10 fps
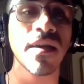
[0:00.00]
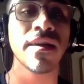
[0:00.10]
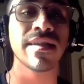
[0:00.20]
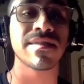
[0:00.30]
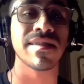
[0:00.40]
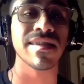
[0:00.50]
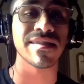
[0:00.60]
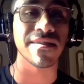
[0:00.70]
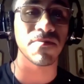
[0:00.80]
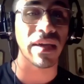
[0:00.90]
and
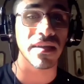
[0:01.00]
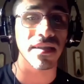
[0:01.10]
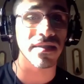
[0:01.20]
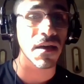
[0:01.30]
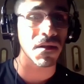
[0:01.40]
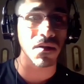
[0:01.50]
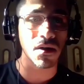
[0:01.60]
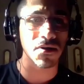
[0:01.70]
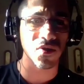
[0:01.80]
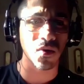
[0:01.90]
statistics, painting death
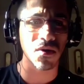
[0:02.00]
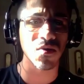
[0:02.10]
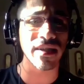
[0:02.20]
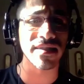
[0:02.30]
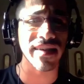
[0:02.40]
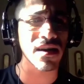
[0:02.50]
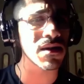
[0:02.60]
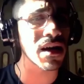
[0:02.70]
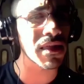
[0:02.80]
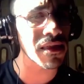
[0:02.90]
along shores we dare
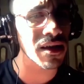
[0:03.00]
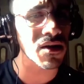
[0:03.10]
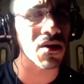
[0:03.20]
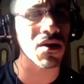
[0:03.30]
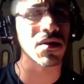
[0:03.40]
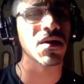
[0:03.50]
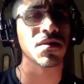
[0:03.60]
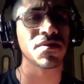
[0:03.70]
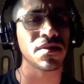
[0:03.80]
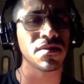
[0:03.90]
not think hard
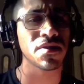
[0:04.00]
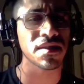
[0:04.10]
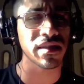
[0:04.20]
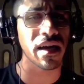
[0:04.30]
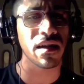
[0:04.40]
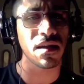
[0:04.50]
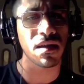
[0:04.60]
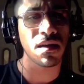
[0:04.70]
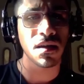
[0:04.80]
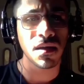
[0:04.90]
on just yet.
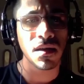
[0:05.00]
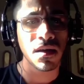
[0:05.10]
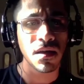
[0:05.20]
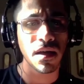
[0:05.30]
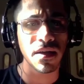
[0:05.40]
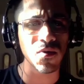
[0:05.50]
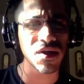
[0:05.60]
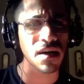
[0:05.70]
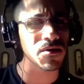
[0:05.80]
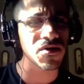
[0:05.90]
And you
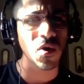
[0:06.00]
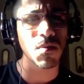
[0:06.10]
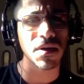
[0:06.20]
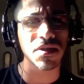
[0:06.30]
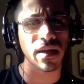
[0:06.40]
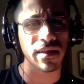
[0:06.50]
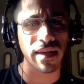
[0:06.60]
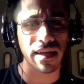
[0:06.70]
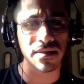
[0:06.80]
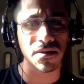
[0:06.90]
sound so much like
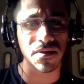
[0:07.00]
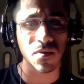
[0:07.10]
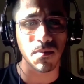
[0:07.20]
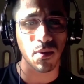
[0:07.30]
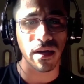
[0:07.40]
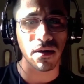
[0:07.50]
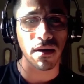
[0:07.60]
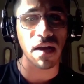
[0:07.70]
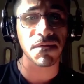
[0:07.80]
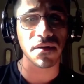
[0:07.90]
the answer to a prayer
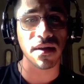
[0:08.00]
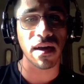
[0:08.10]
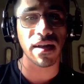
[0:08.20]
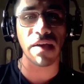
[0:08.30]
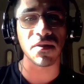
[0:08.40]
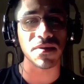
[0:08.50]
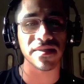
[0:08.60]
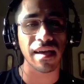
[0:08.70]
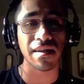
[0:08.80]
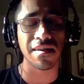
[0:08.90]
I forgot having
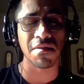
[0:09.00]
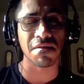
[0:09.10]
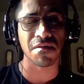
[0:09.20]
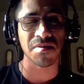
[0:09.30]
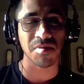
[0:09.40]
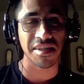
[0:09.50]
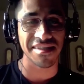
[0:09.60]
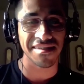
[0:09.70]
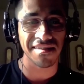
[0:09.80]
recited in the first place.